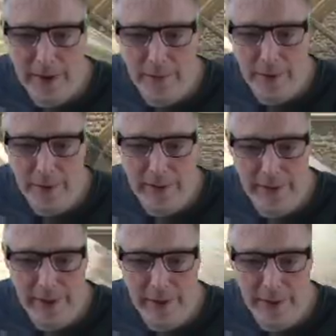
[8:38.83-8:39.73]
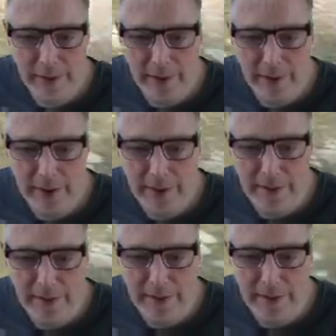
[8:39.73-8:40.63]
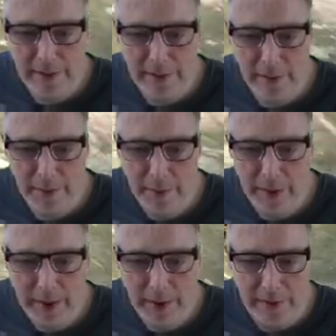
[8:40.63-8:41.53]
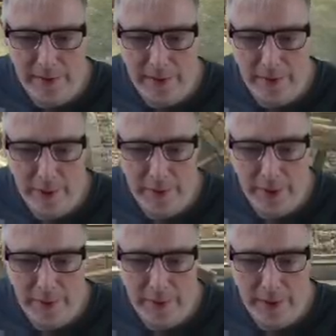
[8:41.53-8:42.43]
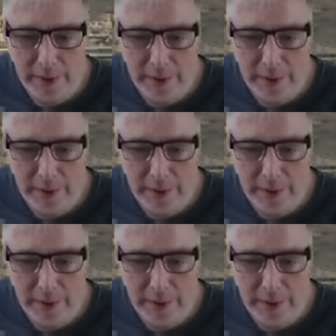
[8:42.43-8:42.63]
Where has he gone, this Hellcat? Is he still going to be up there? No, he's actually dropped down there.